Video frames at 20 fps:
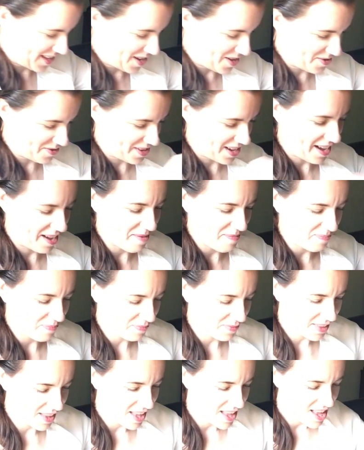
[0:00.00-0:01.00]
Okay.
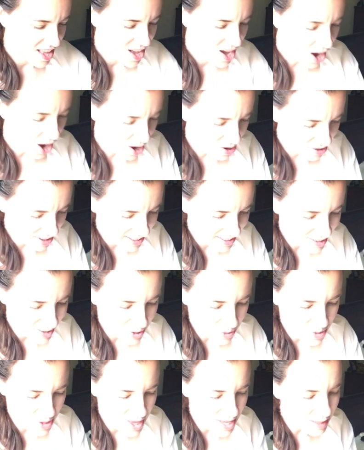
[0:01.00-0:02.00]
All right,
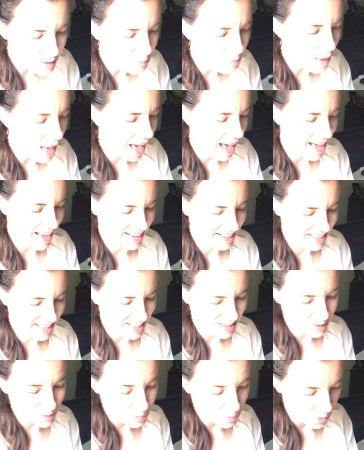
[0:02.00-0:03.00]
so this bag
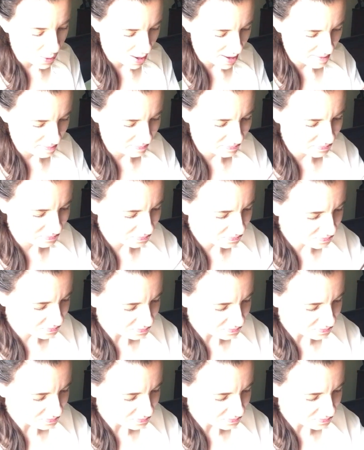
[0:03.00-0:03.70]
is one